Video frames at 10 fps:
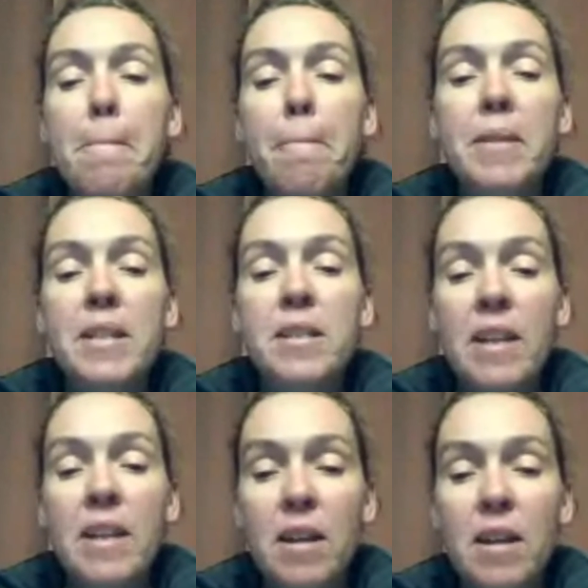This
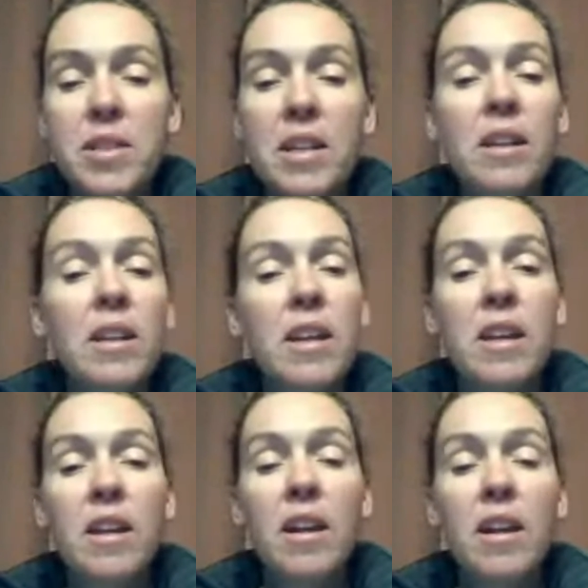last time he was sick,
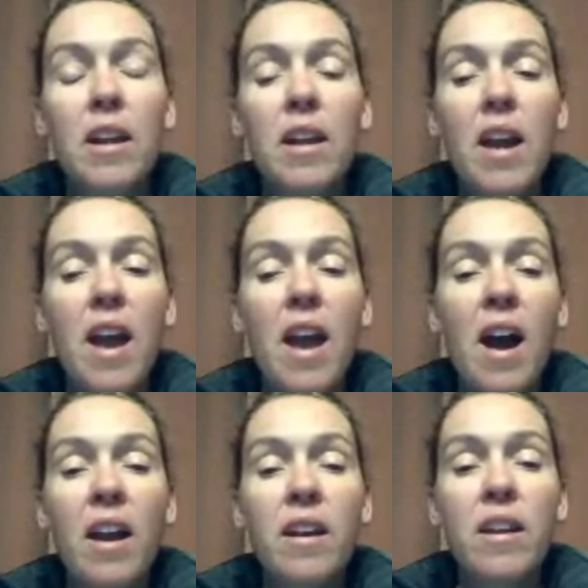he
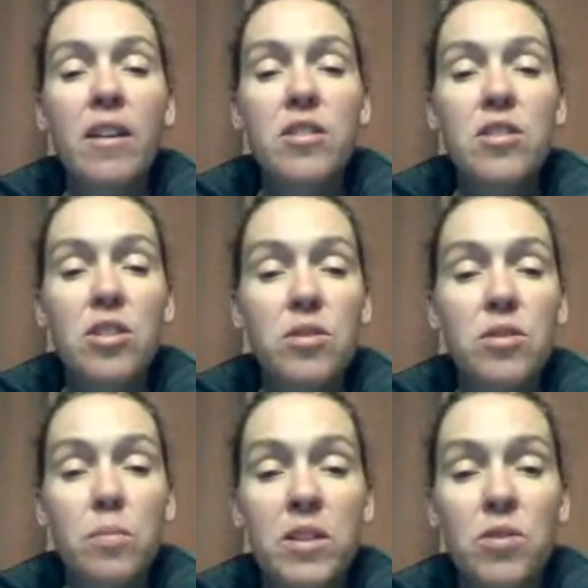had to
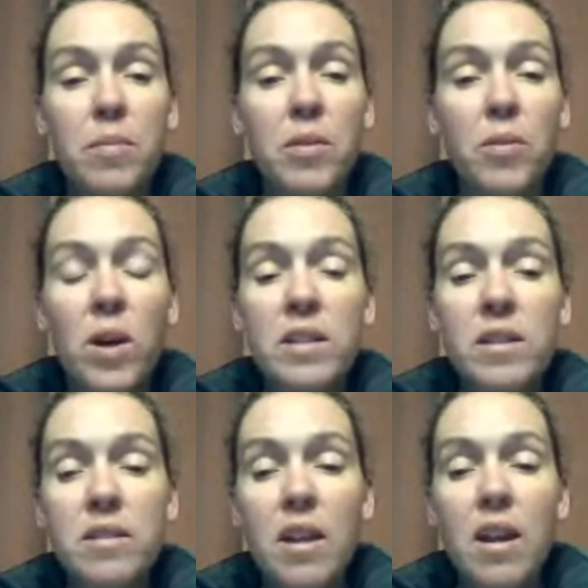breathing treatment
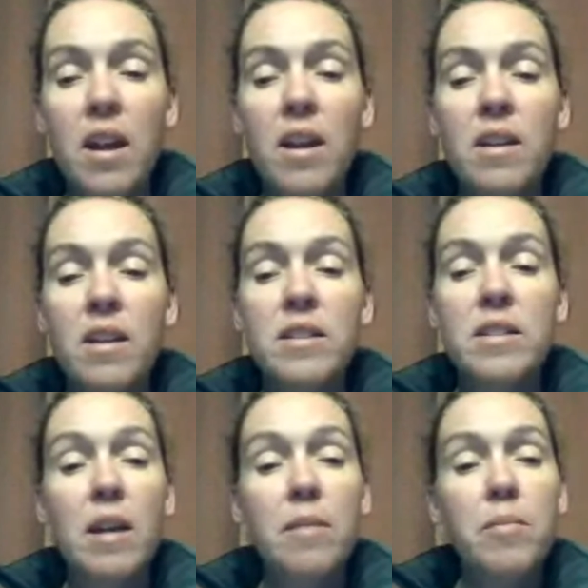once,
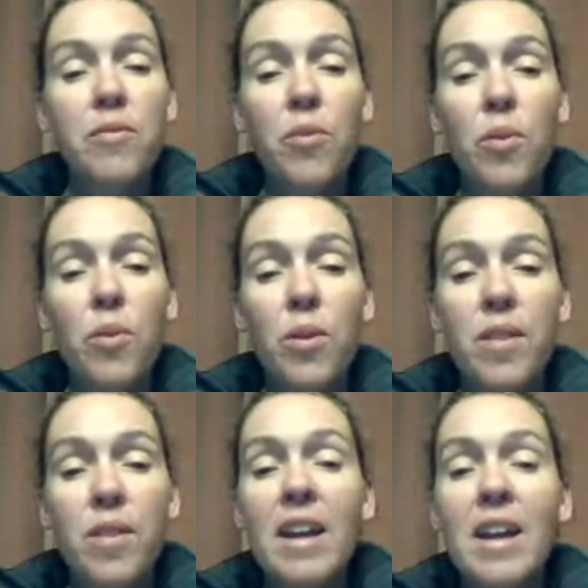and the time before
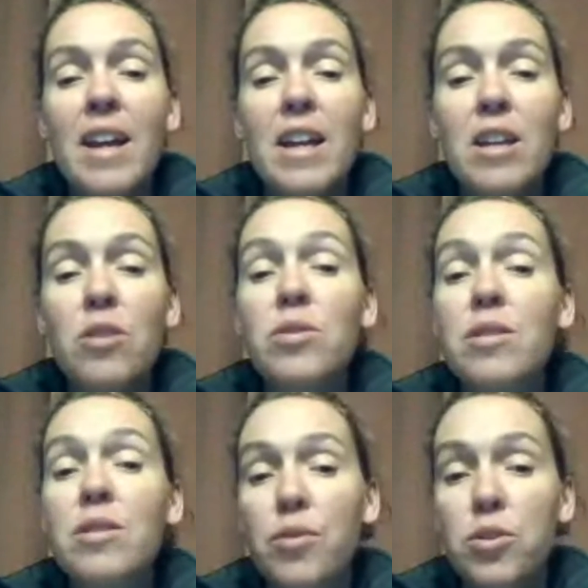that, he used
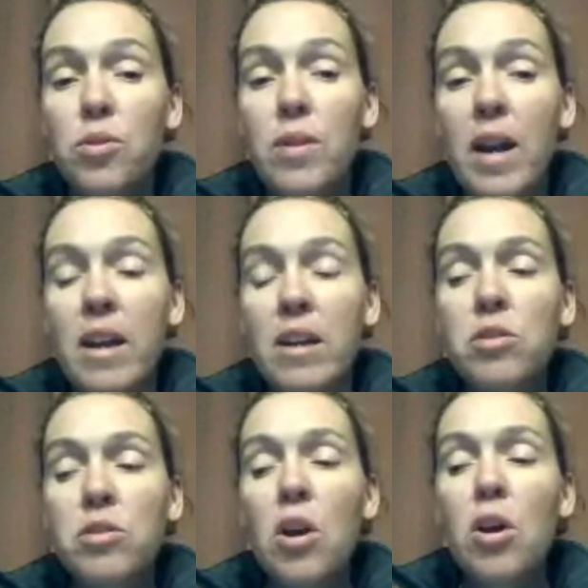it for 2
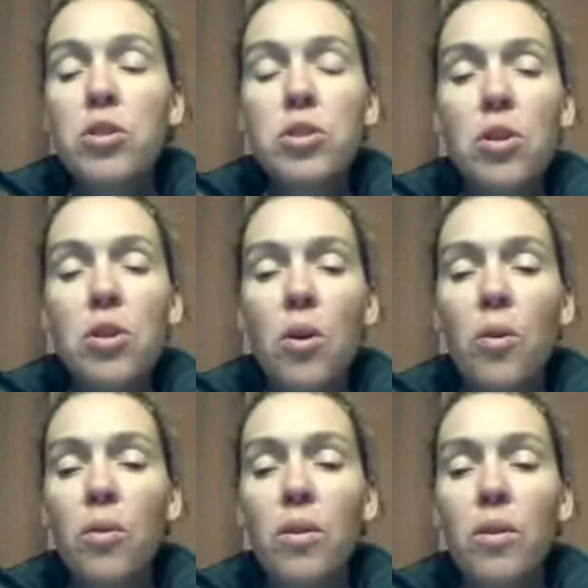days.
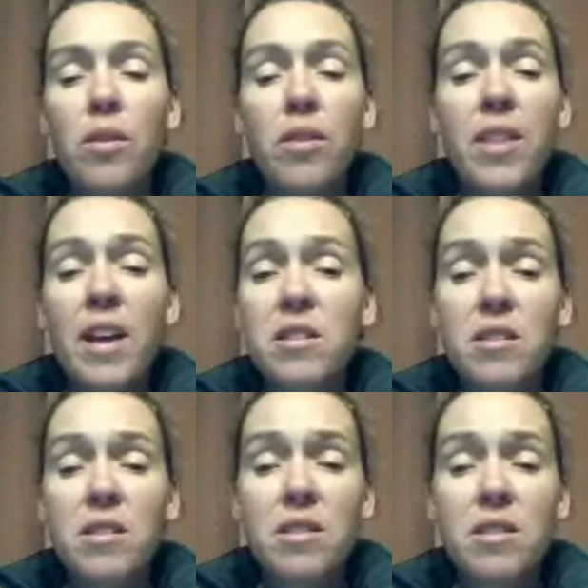So that's
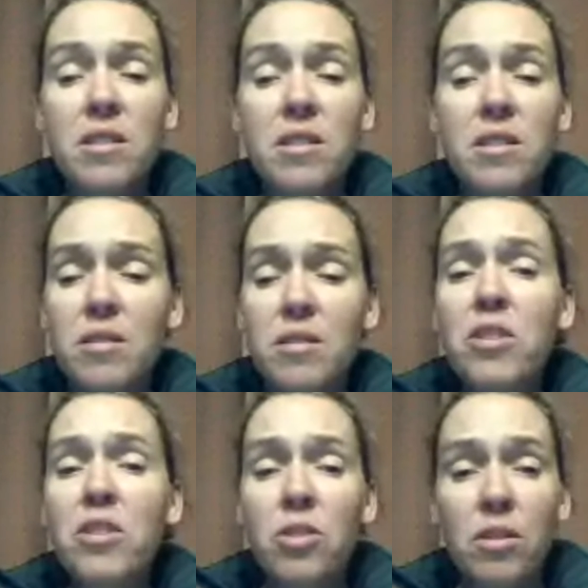
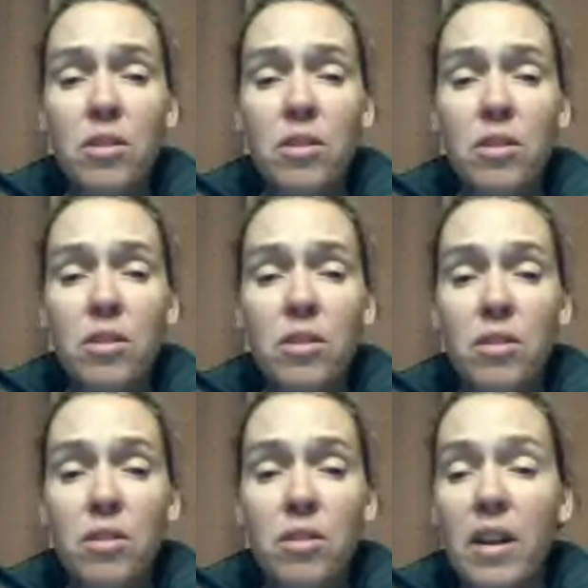major in our
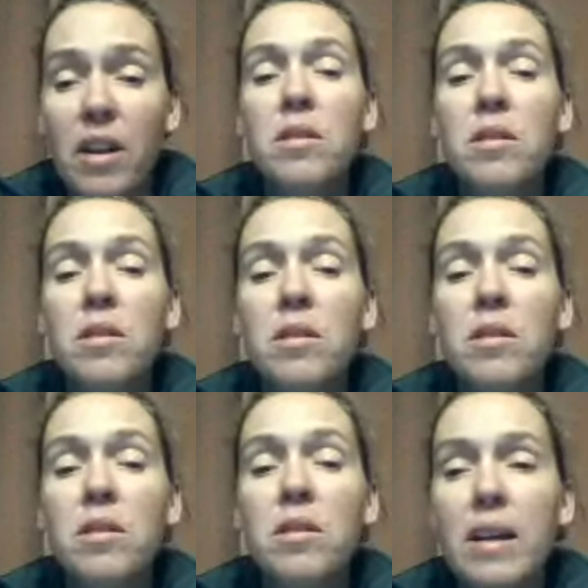household.
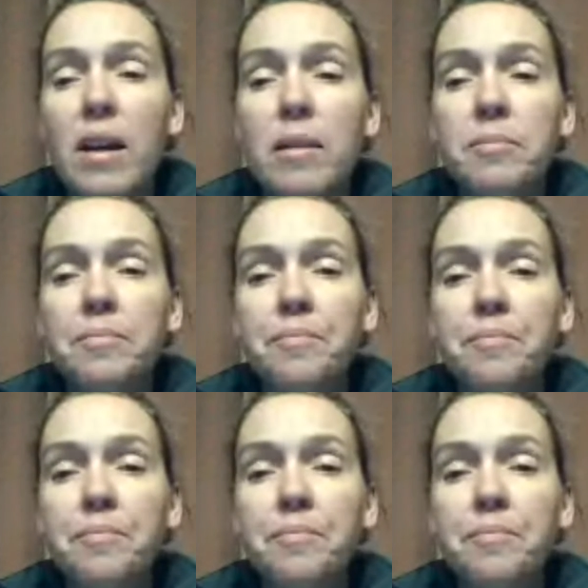It's not